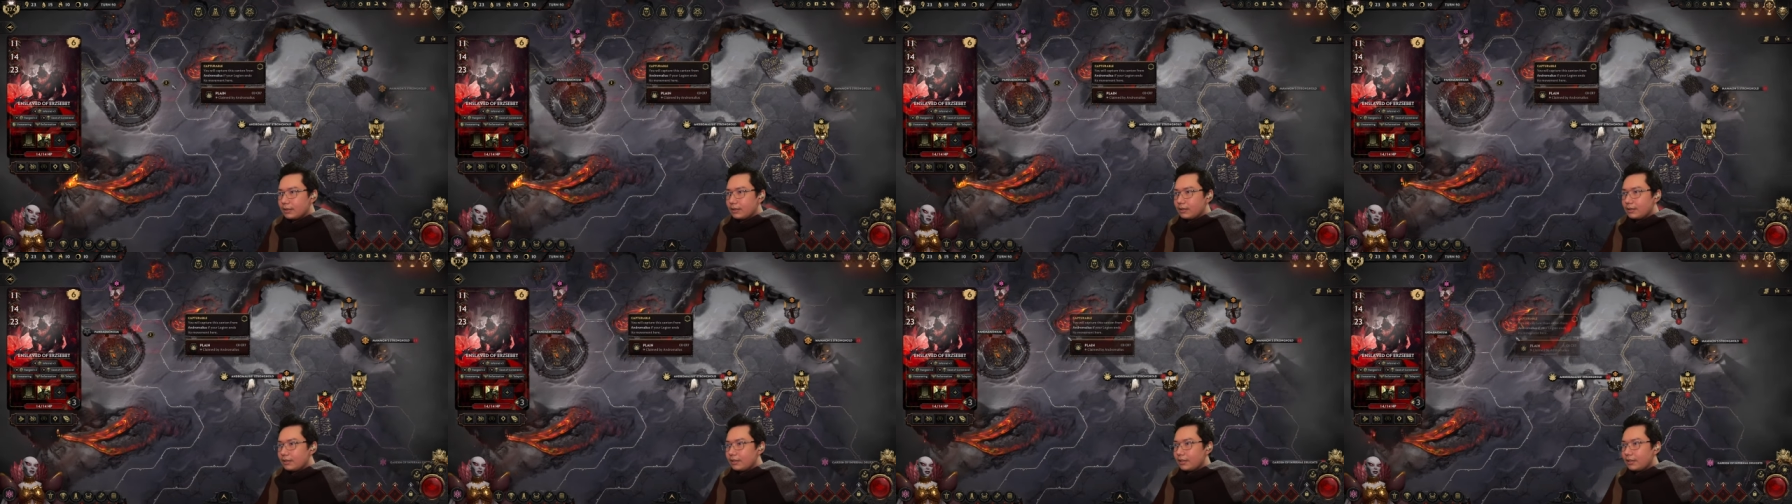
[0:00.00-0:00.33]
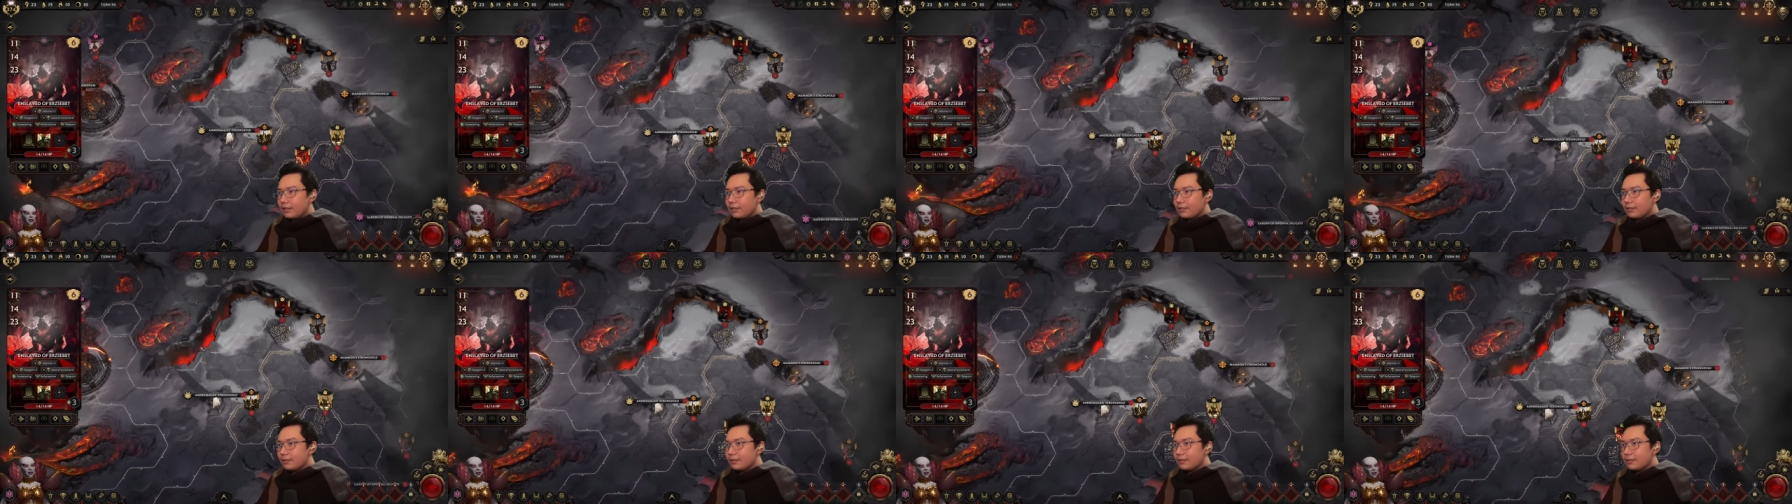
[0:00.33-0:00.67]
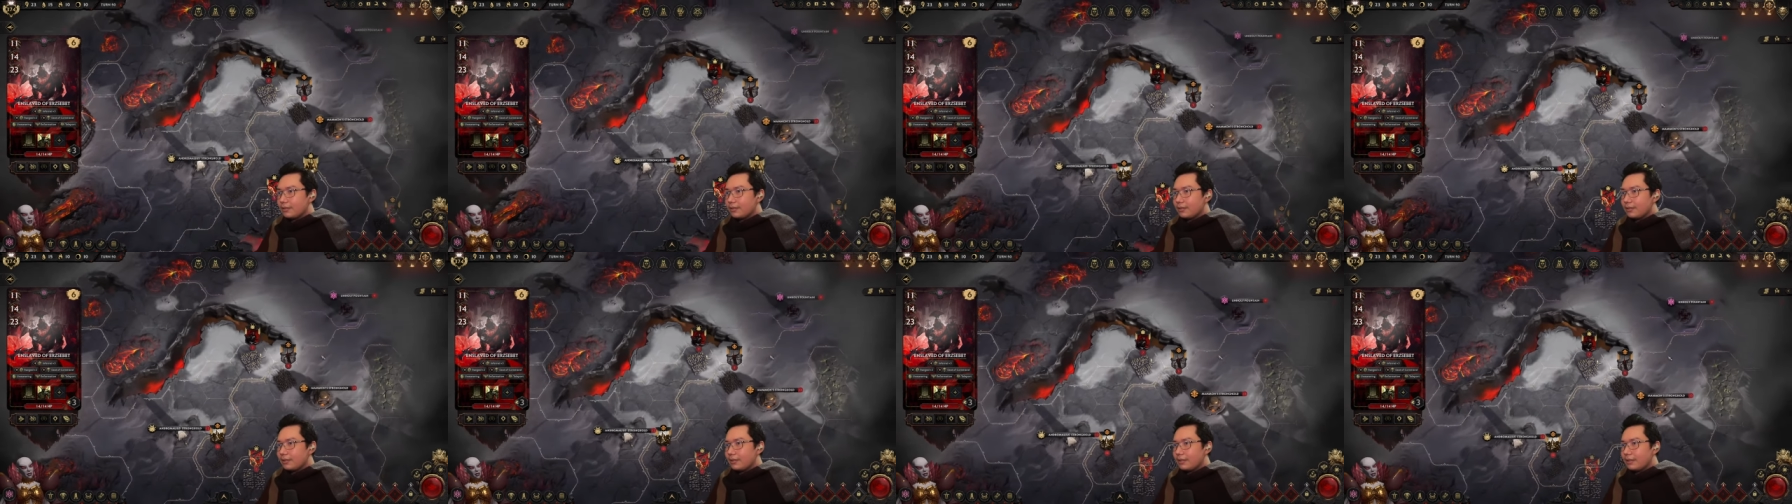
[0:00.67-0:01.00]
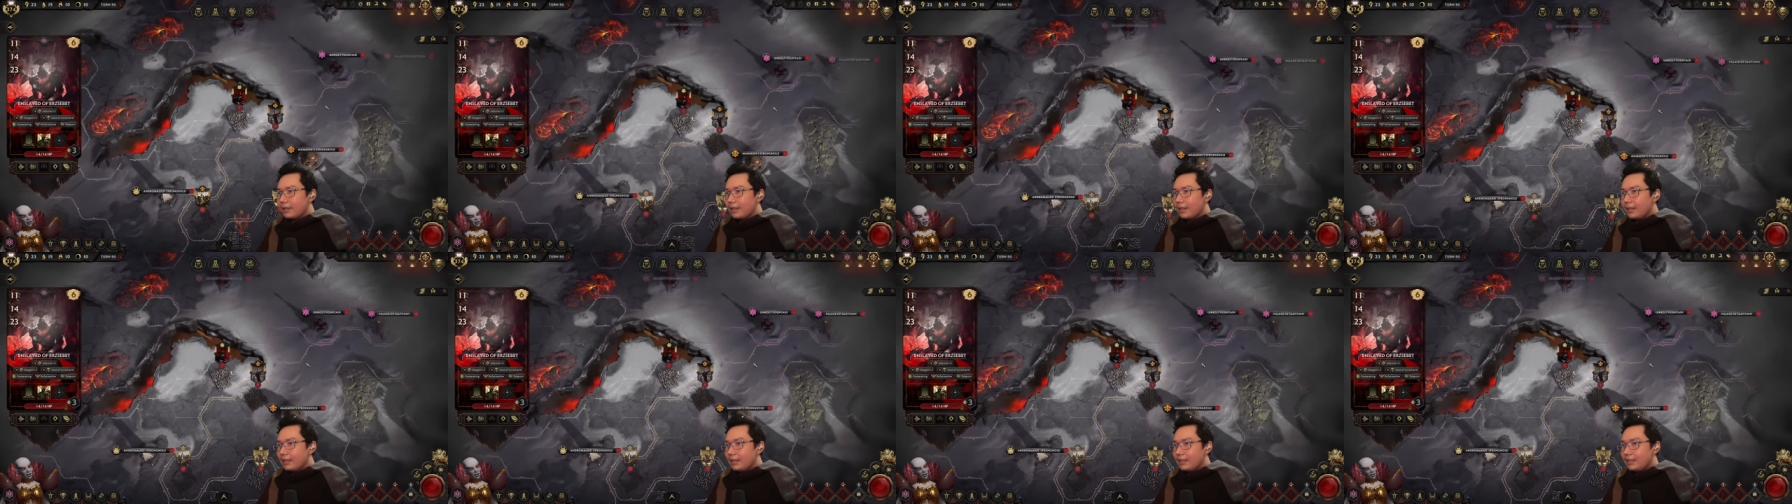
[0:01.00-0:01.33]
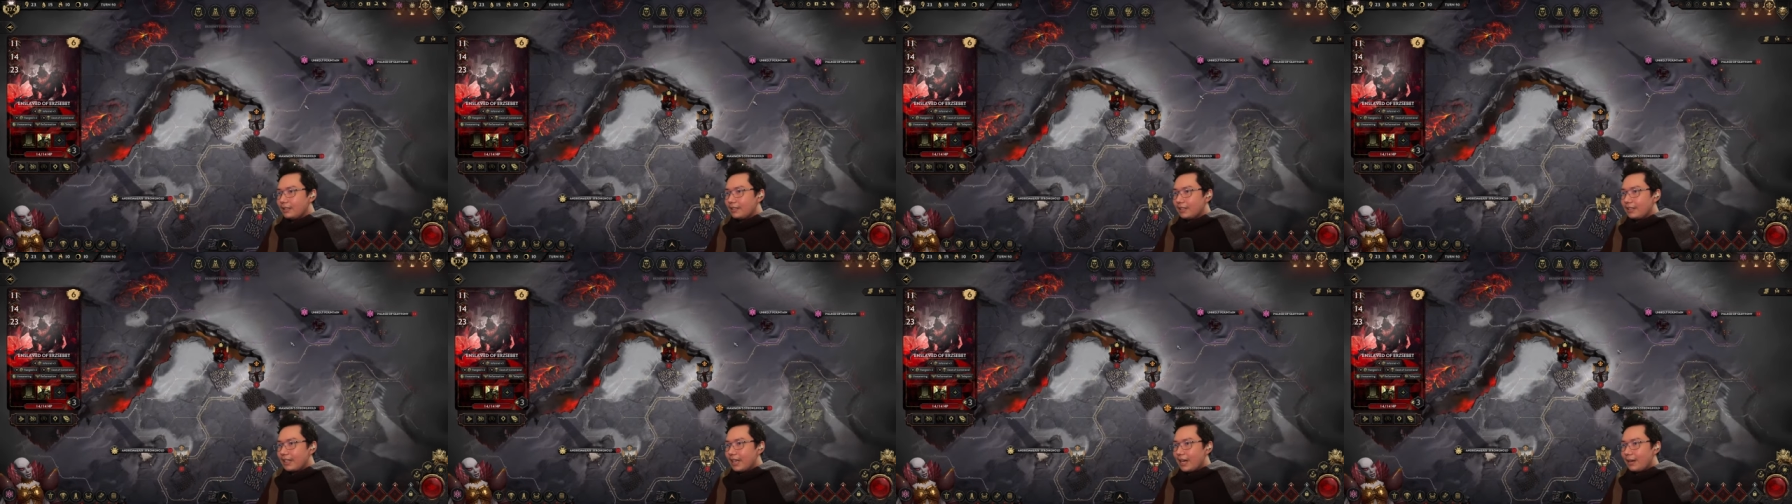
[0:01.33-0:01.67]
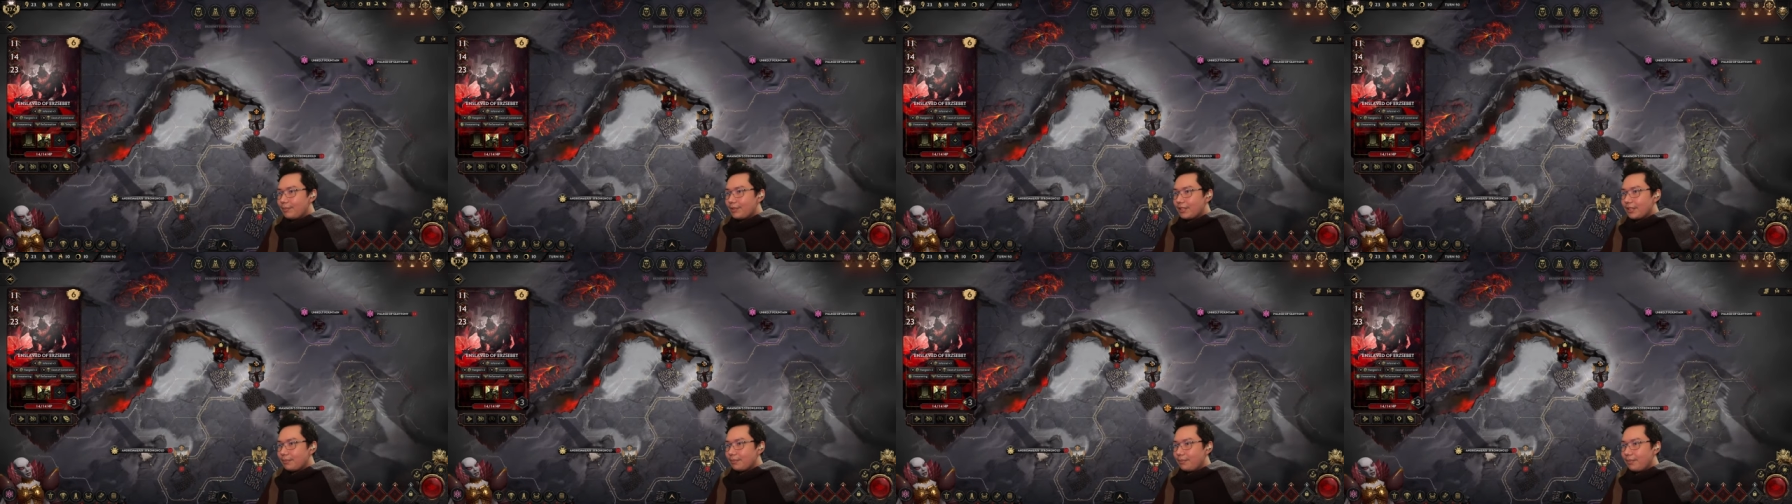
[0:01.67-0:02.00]
So, they need to
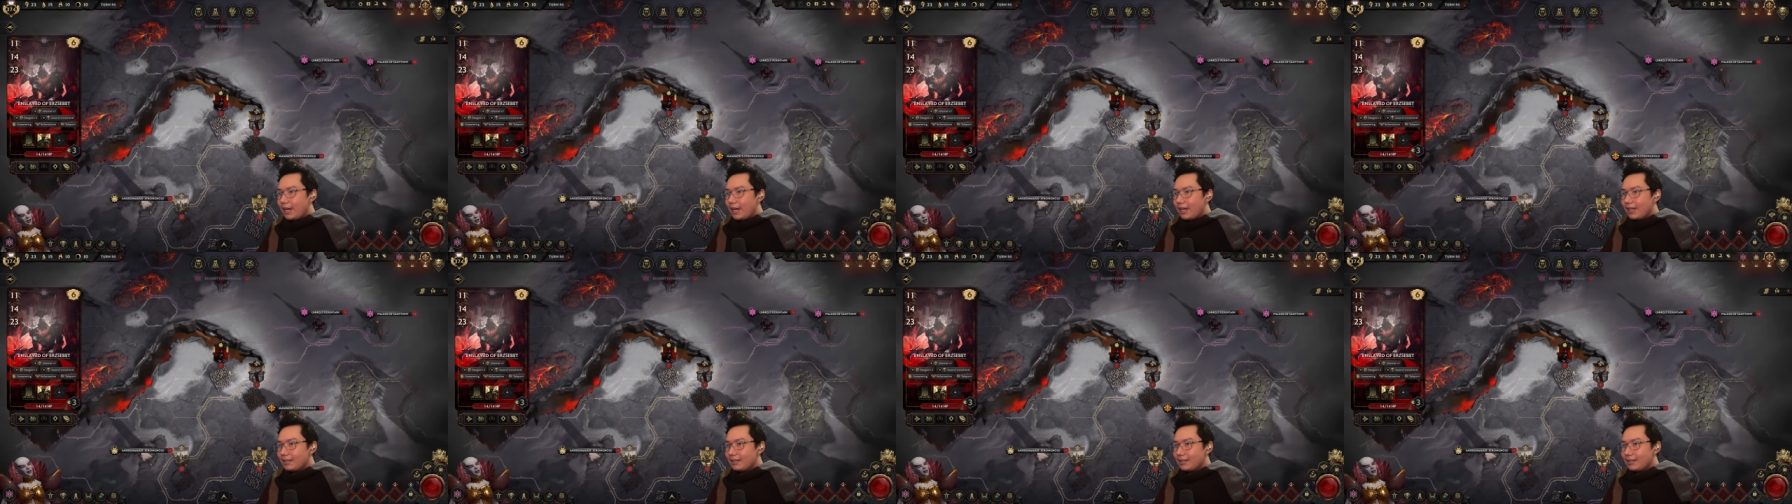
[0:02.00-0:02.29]
capture my